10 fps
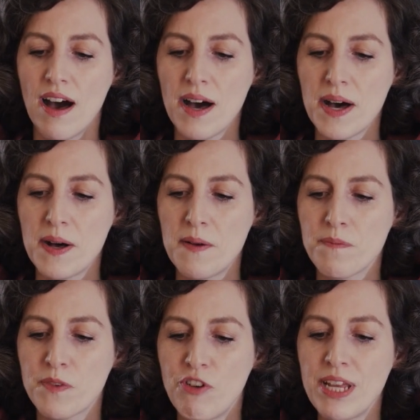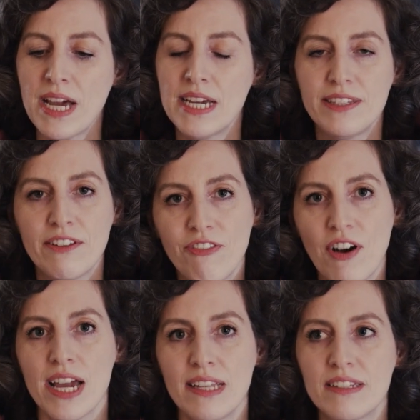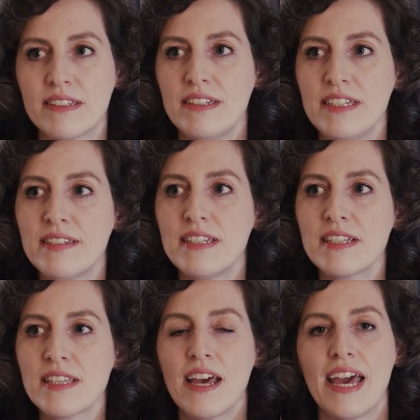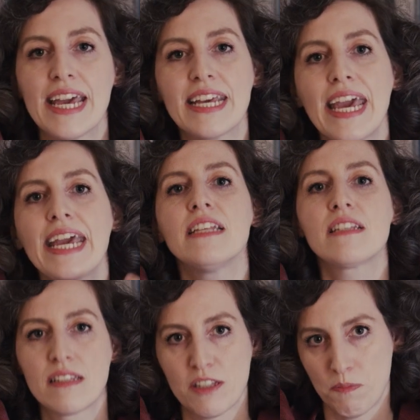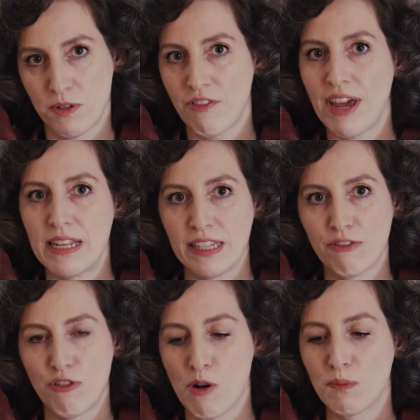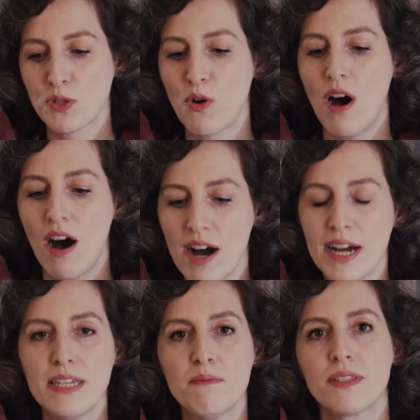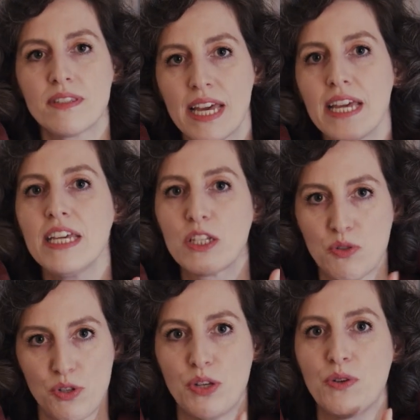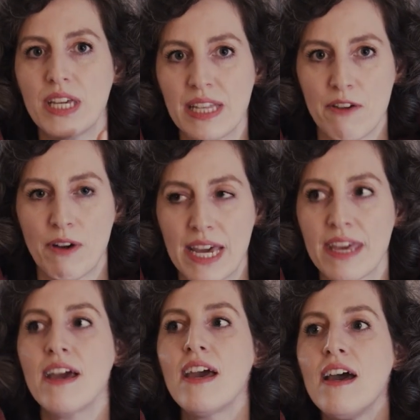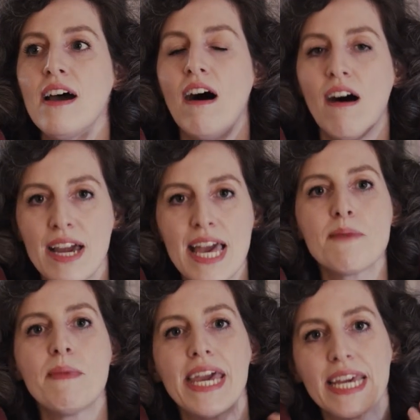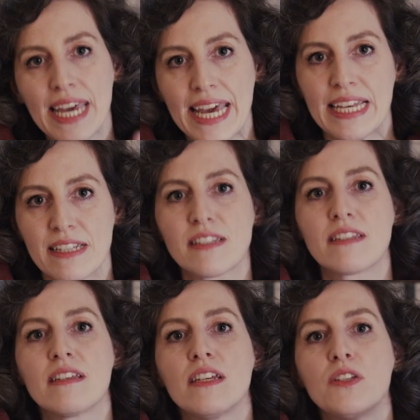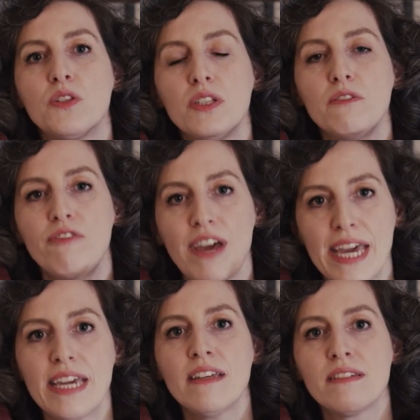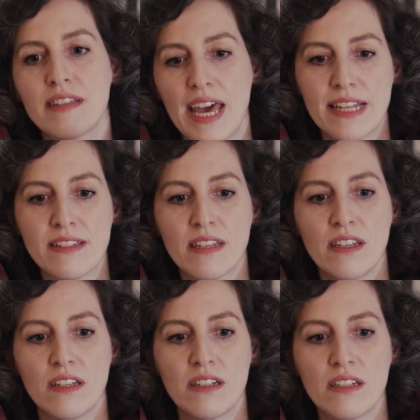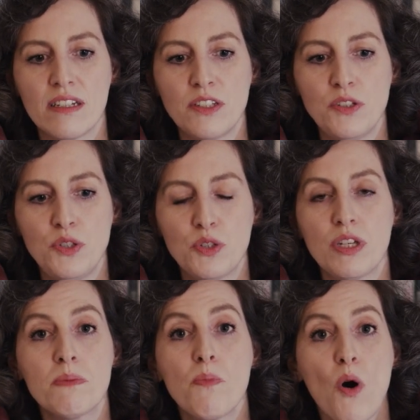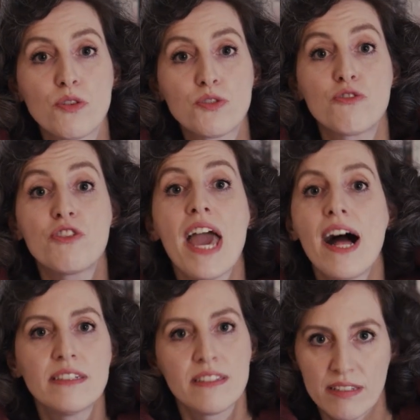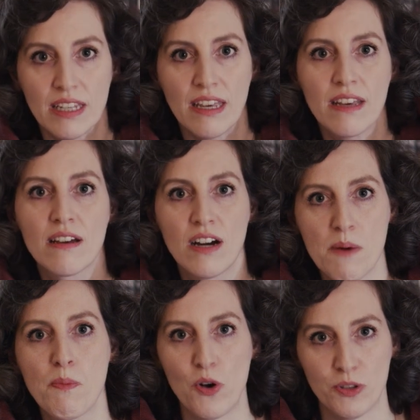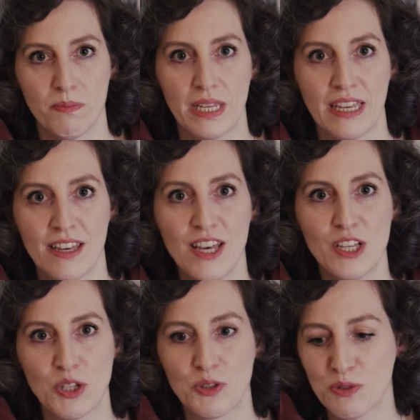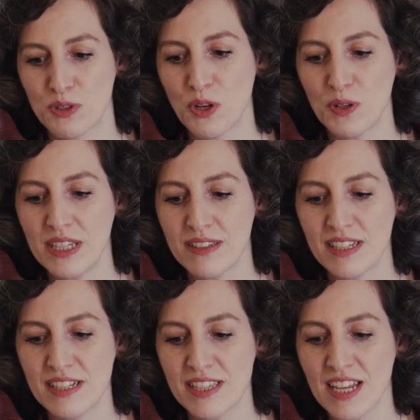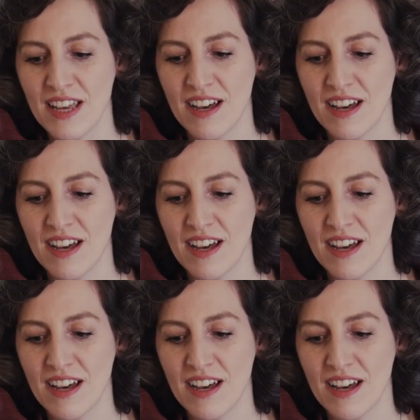when I define it, it is against this prevailing form. So I am saying to you, in a way, I am against the way that you impose the reality upon me. So it is